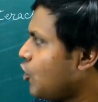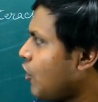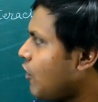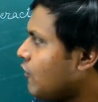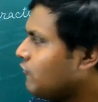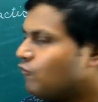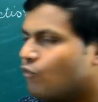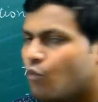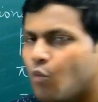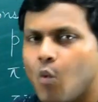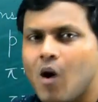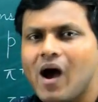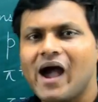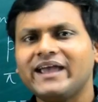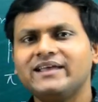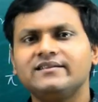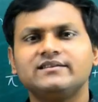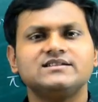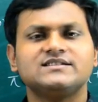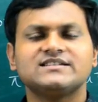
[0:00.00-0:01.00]
of
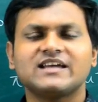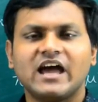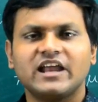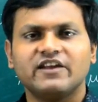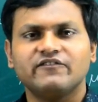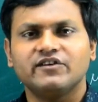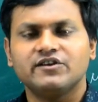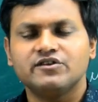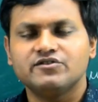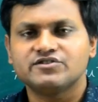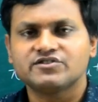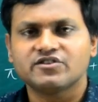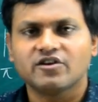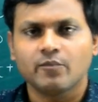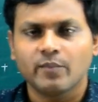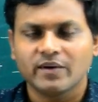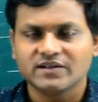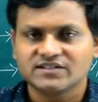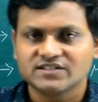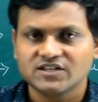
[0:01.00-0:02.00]
why this kind of a
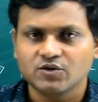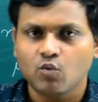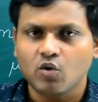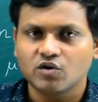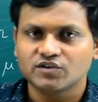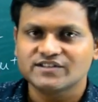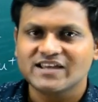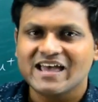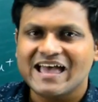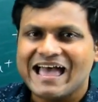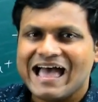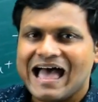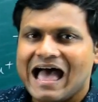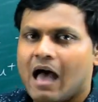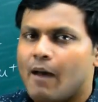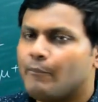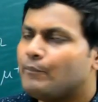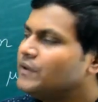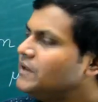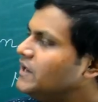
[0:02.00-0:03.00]
discrepancy was
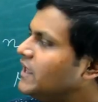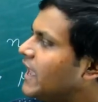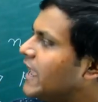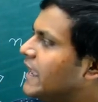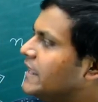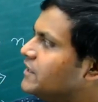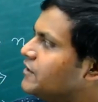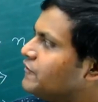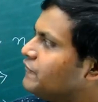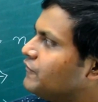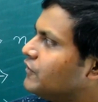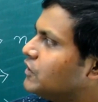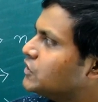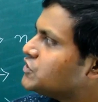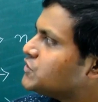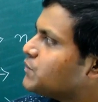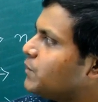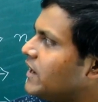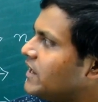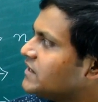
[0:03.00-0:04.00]
happening in the
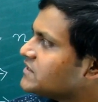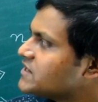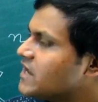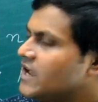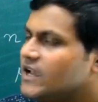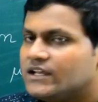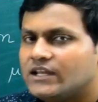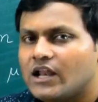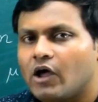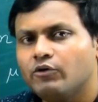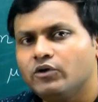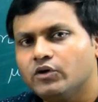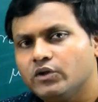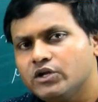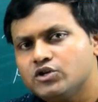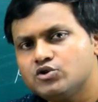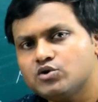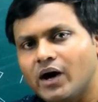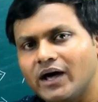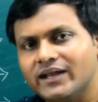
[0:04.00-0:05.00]
first place. Now, you
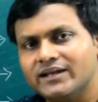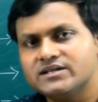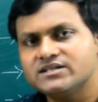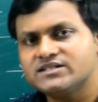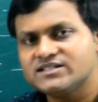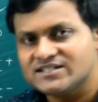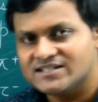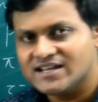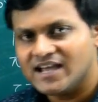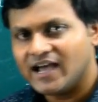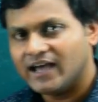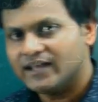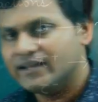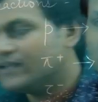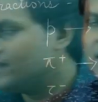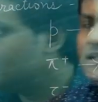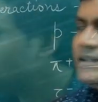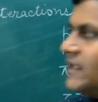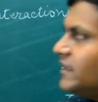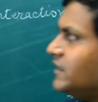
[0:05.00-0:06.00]
need to
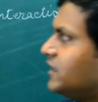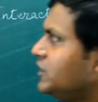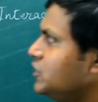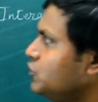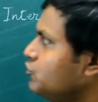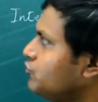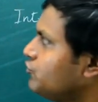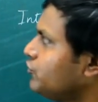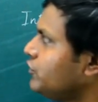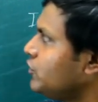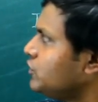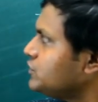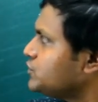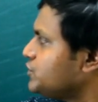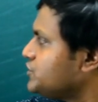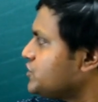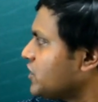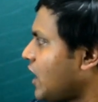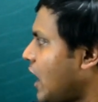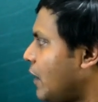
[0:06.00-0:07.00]
understand that the neutrinos
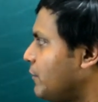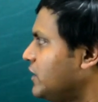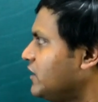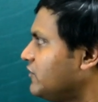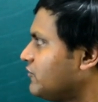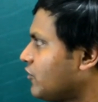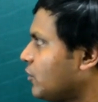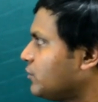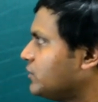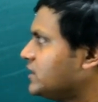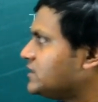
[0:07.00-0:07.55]
which are coming from the